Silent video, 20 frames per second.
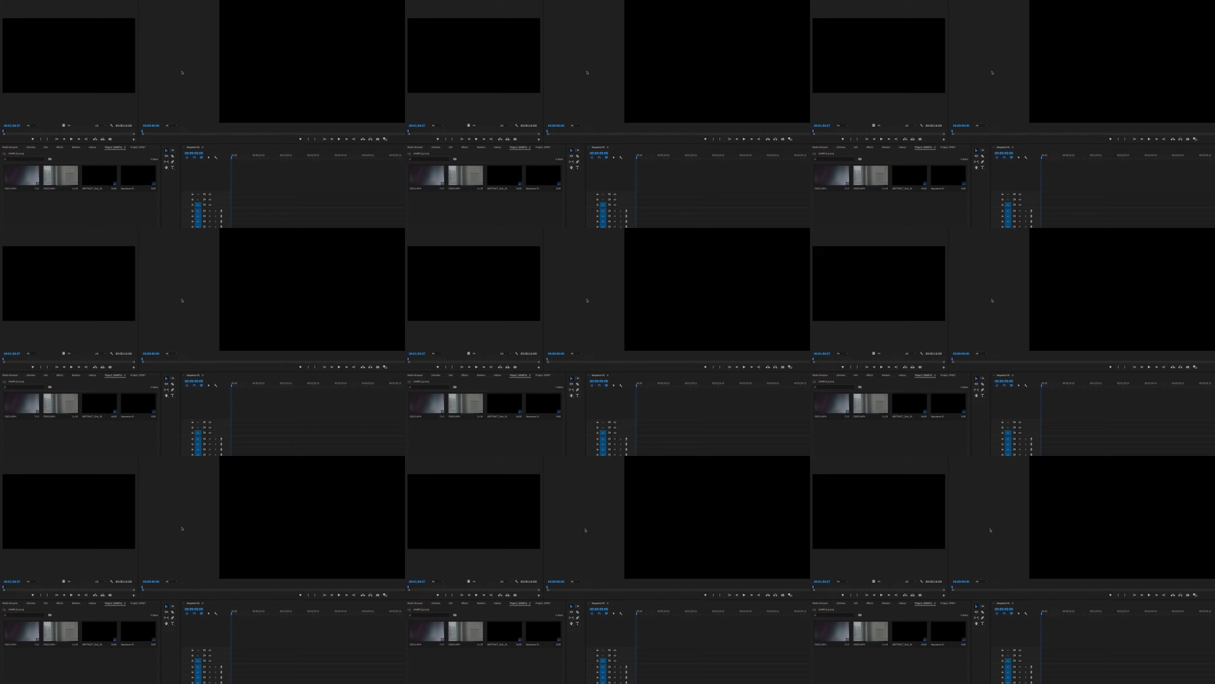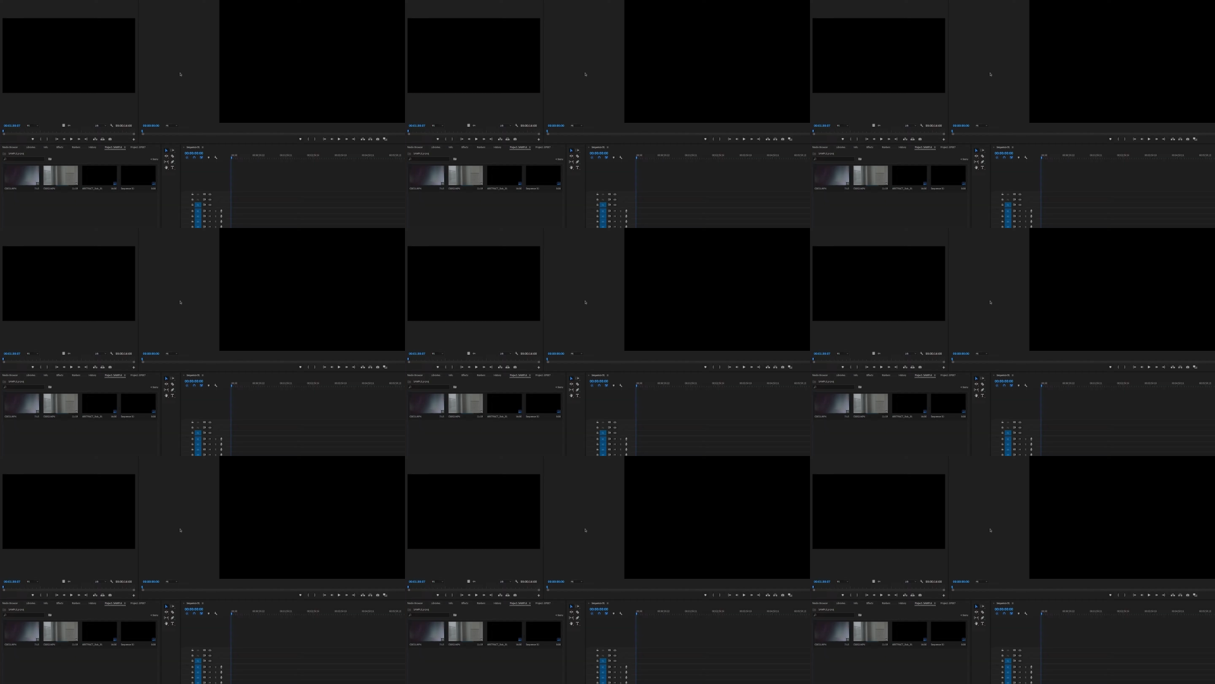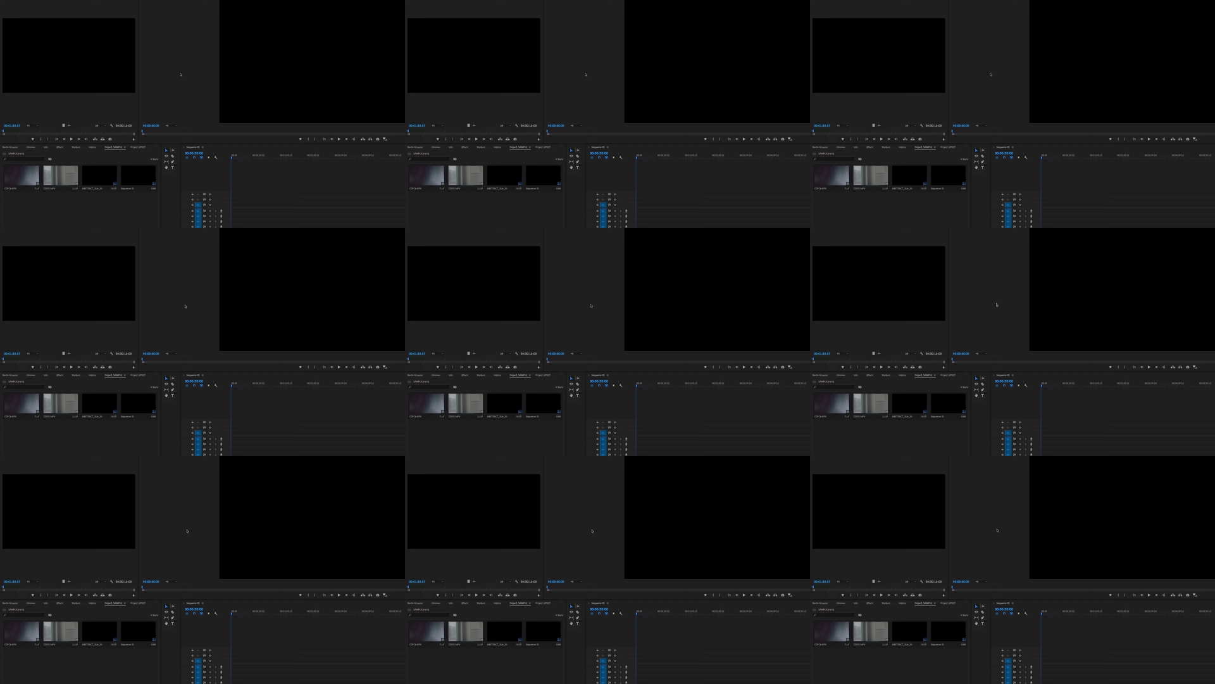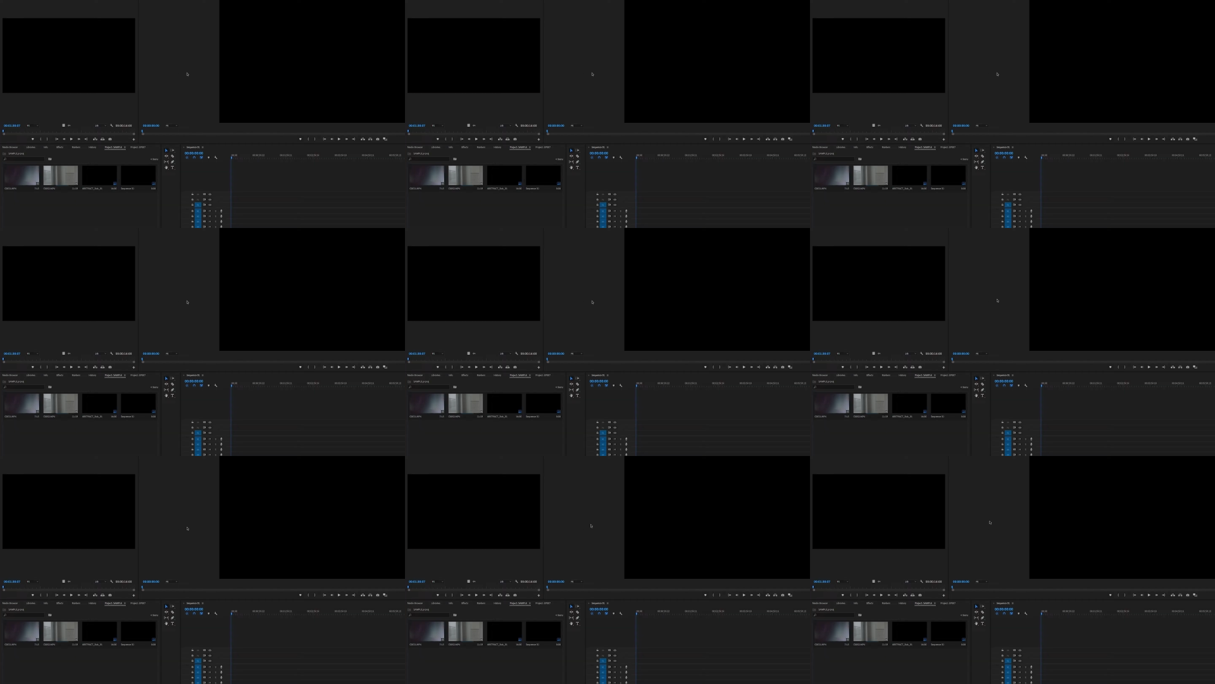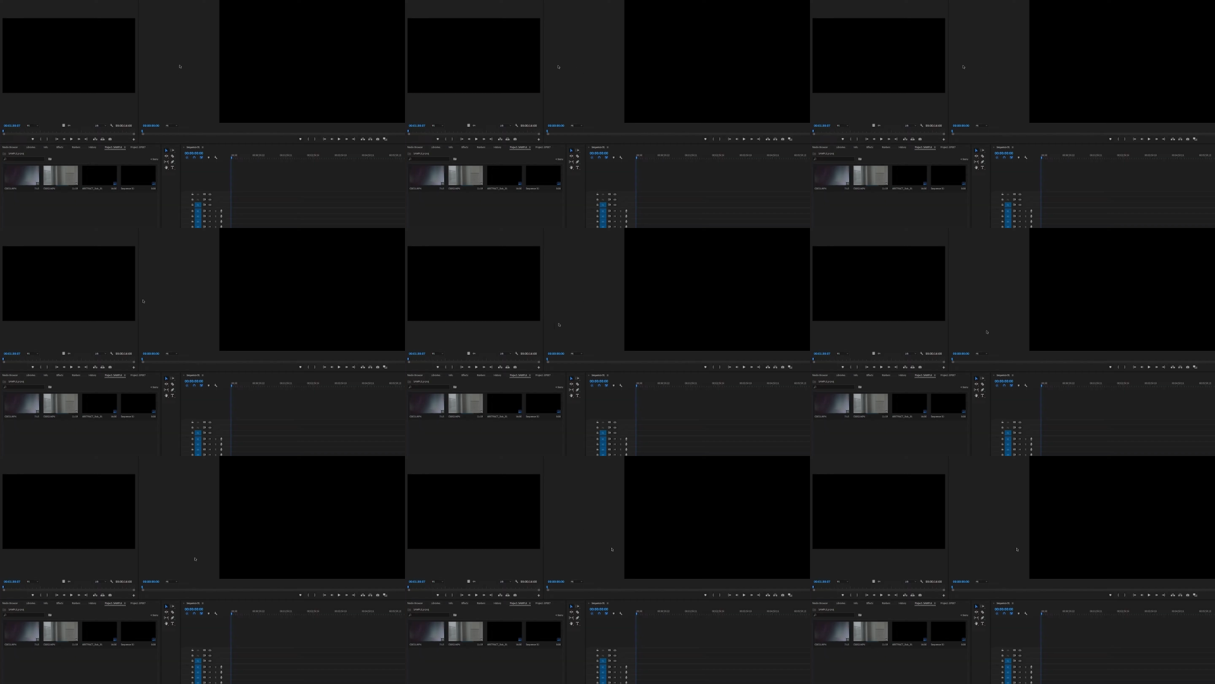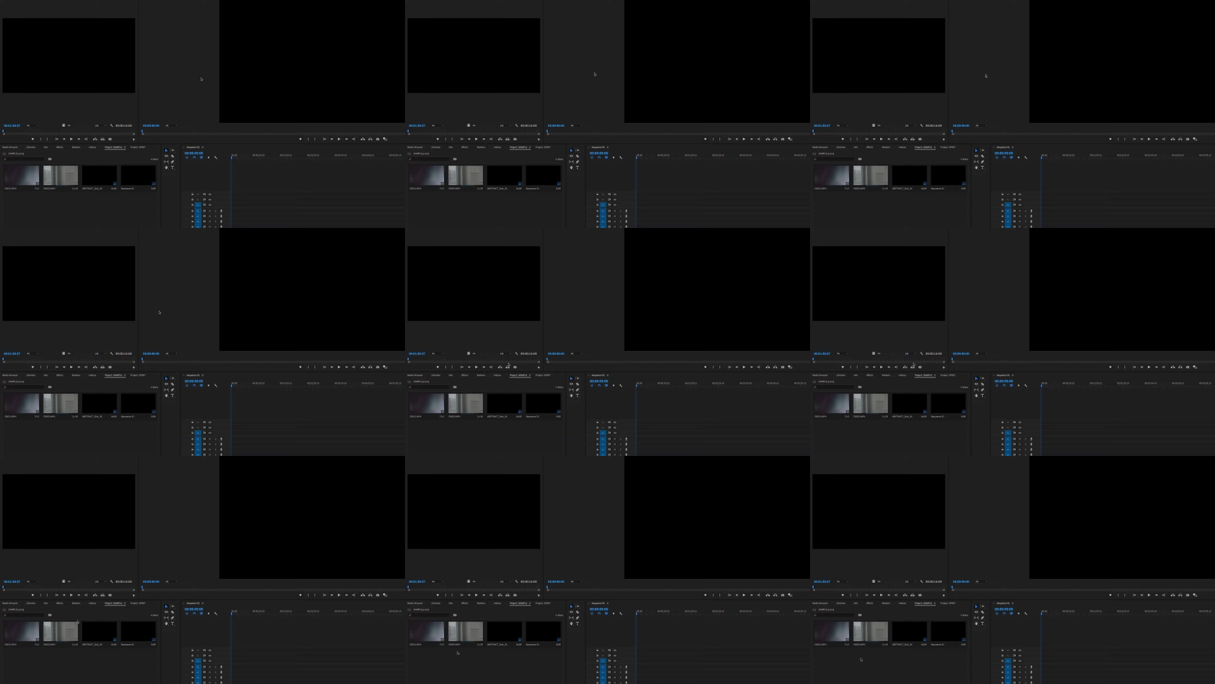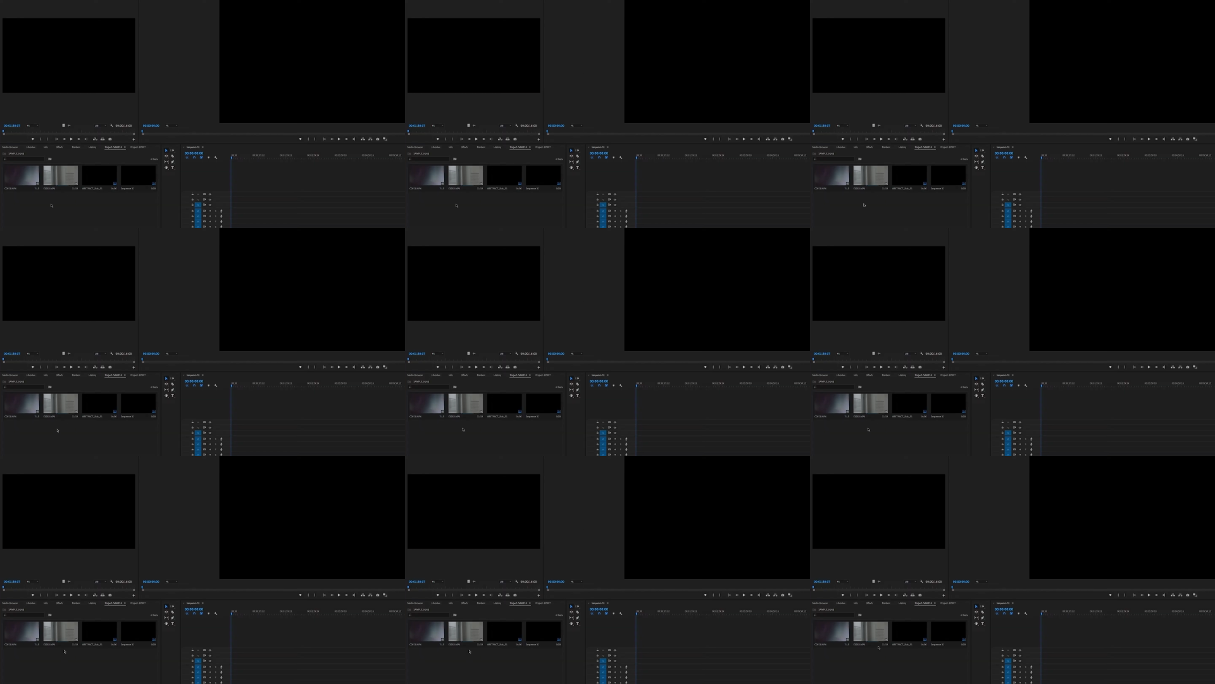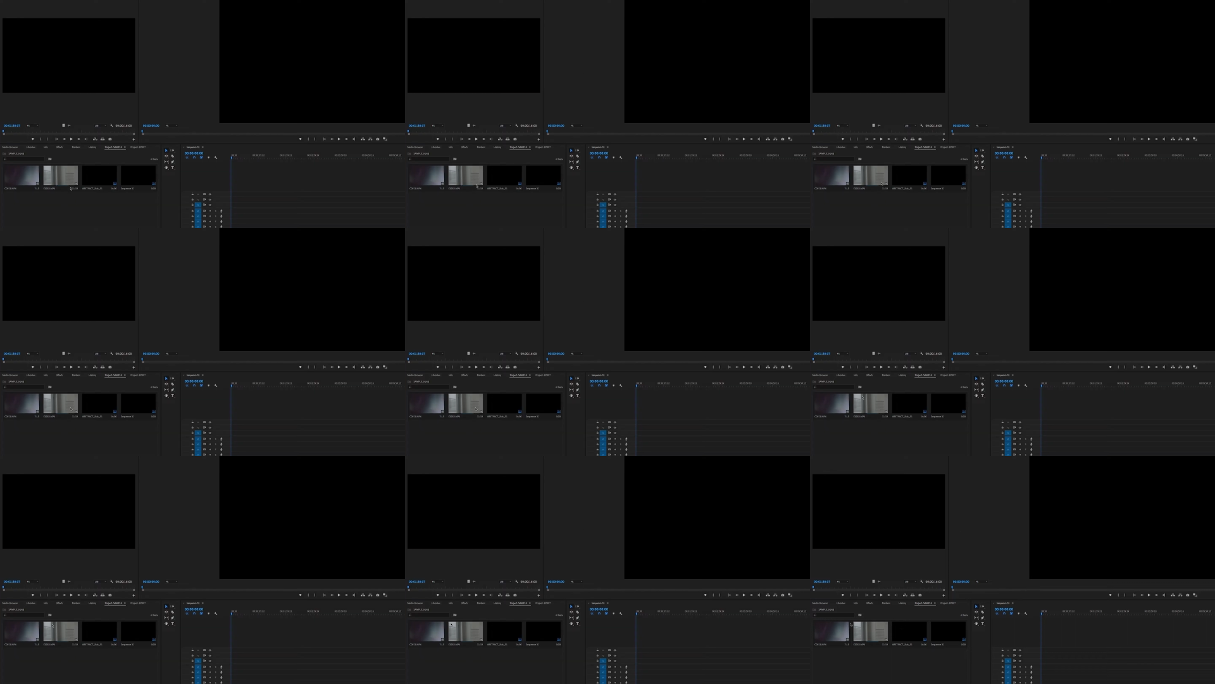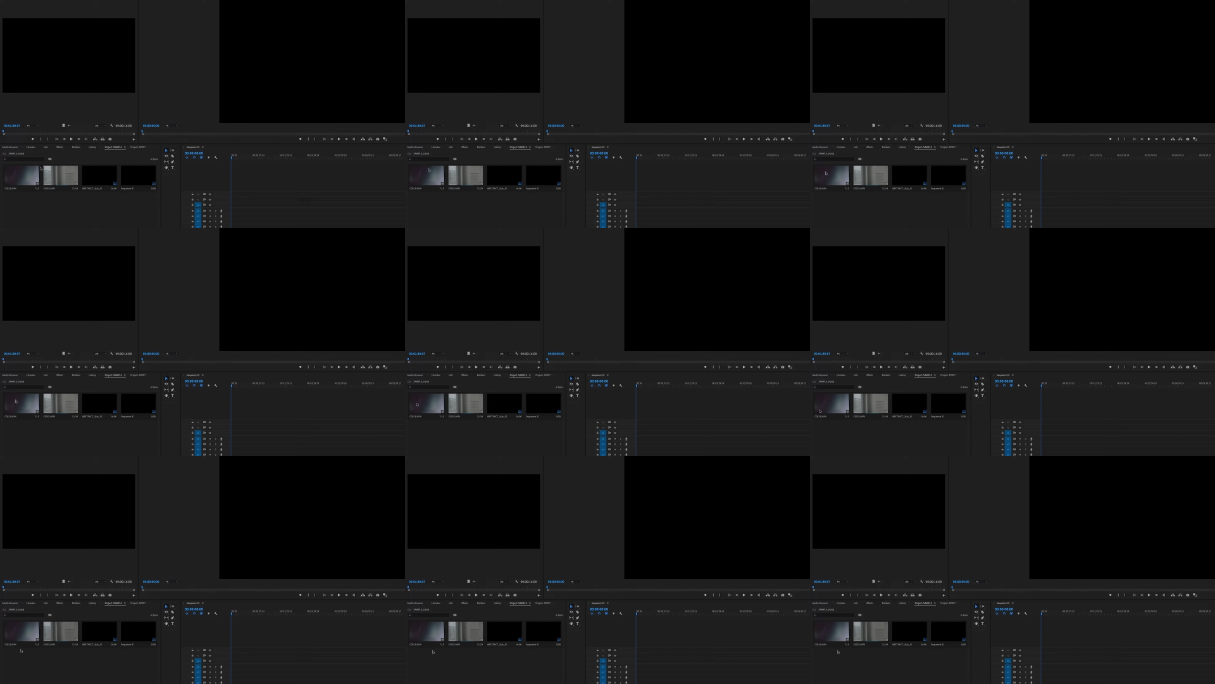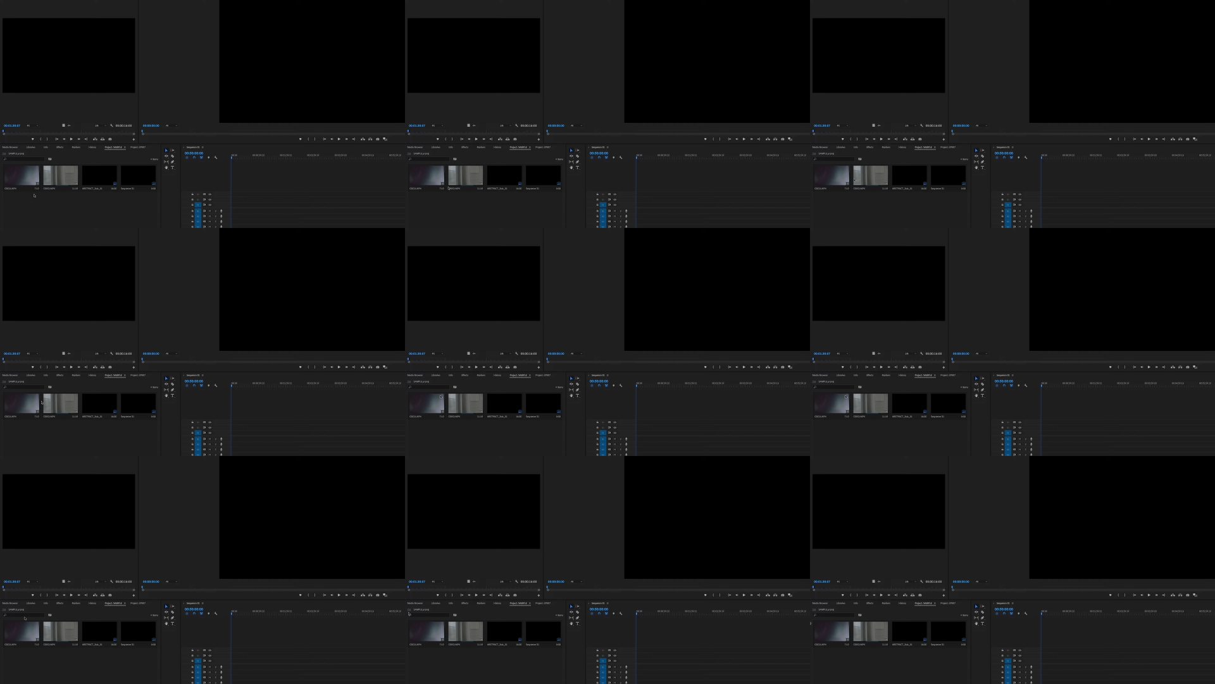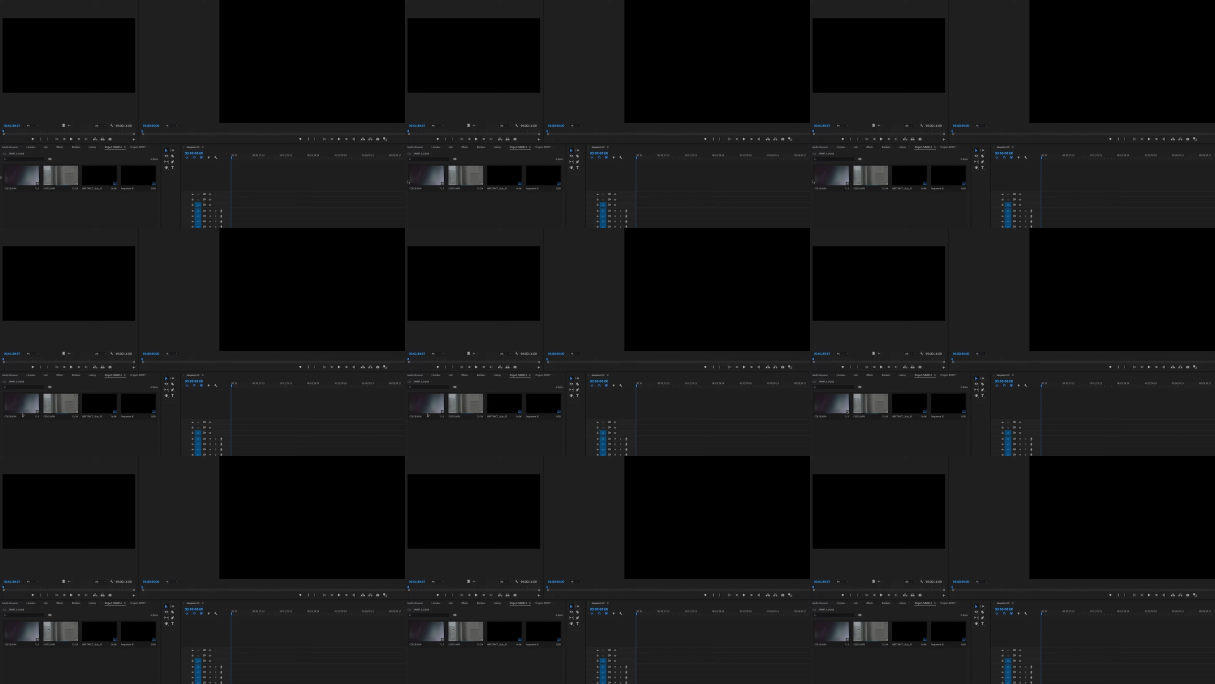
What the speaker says: (no speaker visible)